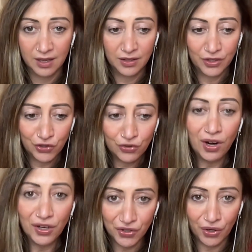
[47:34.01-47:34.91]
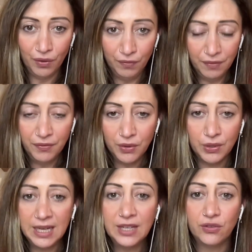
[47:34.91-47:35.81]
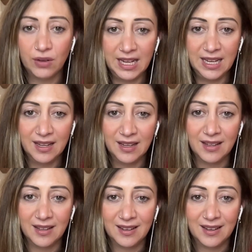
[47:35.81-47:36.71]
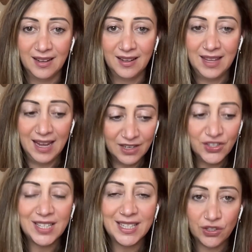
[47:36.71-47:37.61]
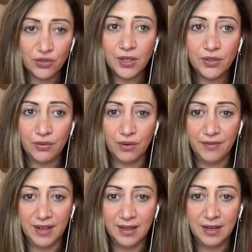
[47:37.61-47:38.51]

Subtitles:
the structure of the food, literally the energetic structure of it.